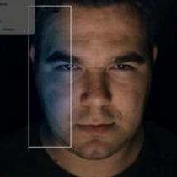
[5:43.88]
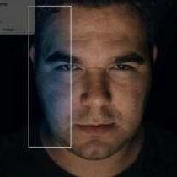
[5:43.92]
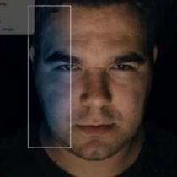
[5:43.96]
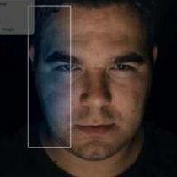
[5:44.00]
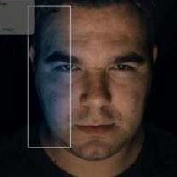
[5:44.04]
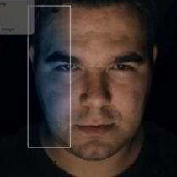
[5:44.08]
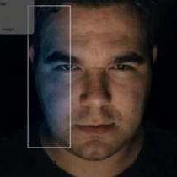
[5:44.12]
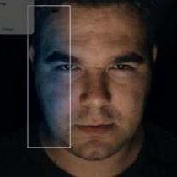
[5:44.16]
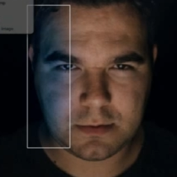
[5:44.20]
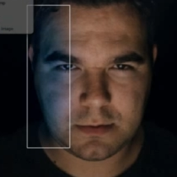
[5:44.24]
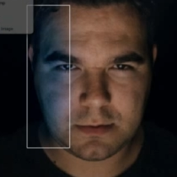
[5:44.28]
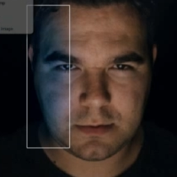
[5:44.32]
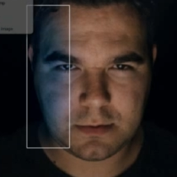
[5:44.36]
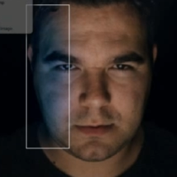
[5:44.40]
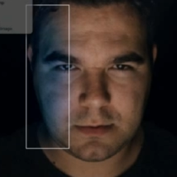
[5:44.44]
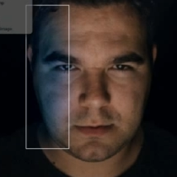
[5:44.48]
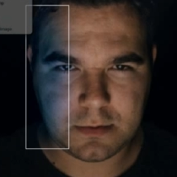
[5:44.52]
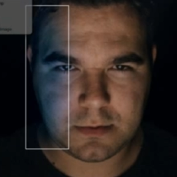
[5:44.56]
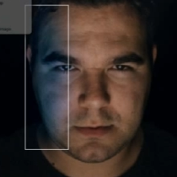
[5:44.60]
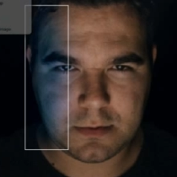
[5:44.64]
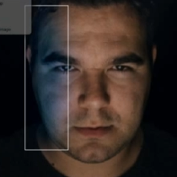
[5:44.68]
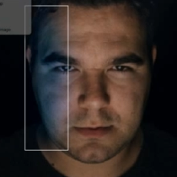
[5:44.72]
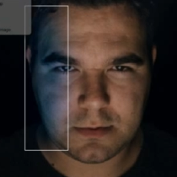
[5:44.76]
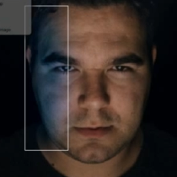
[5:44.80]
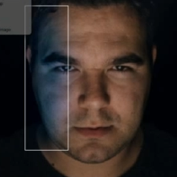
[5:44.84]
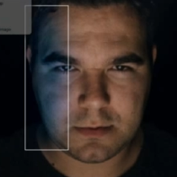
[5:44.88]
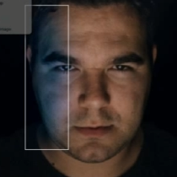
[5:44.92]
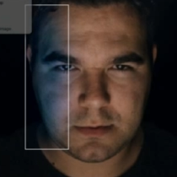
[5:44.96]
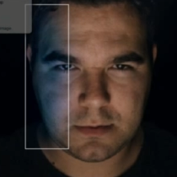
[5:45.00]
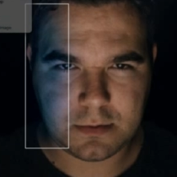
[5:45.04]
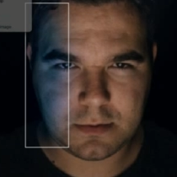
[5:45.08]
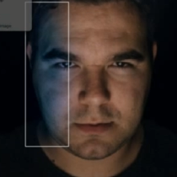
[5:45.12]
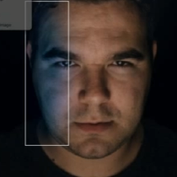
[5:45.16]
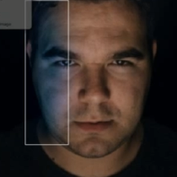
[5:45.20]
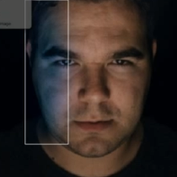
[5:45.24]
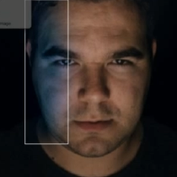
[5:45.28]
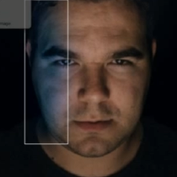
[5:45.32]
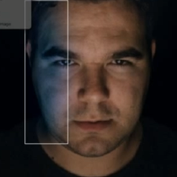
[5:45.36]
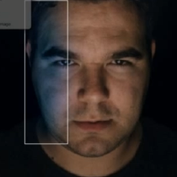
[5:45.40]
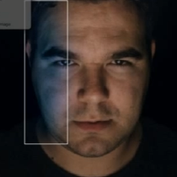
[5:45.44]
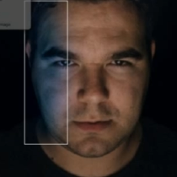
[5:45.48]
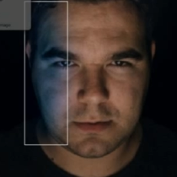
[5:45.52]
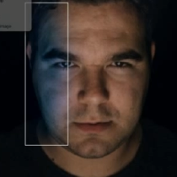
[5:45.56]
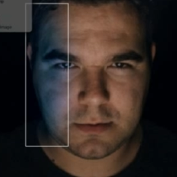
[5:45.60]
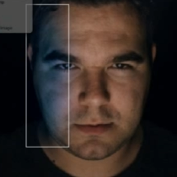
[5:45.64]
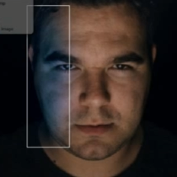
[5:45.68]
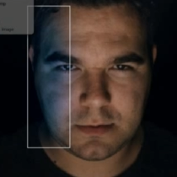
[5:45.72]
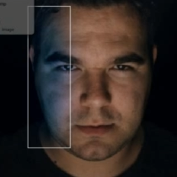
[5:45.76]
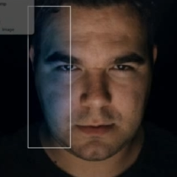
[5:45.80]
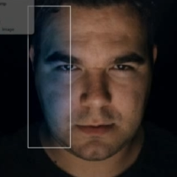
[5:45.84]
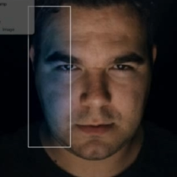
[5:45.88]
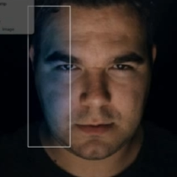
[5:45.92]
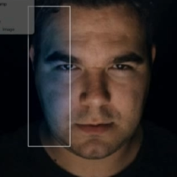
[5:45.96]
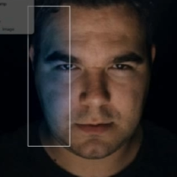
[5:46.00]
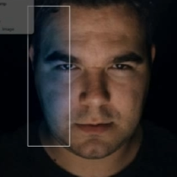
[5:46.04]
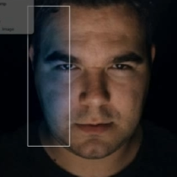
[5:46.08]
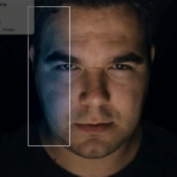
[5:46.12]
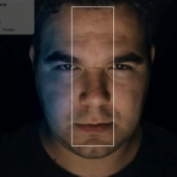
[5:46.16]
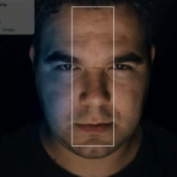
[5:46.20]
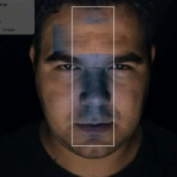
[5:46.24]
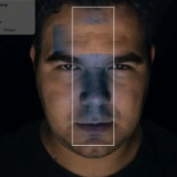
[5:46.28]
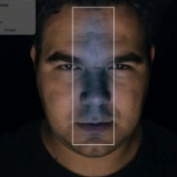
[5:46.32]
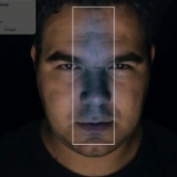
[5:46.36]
No one is speaking in this clip.